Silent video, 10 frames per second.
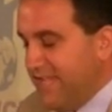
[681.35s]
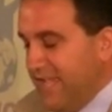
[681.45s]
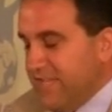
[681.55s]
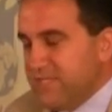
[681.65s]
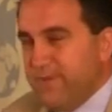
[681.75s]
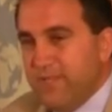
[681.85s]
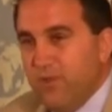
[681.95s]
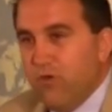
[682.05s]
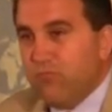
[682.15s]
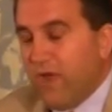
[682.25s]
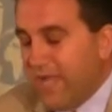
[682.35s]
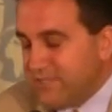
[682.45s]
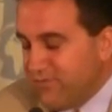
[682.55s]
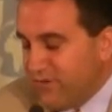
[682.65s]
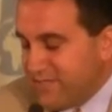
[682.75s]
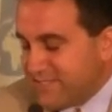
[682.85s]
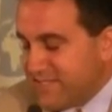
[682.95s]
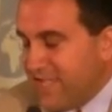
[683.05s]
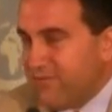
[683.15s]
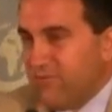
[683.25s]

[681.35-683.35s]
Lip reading: there's been no rise or very slight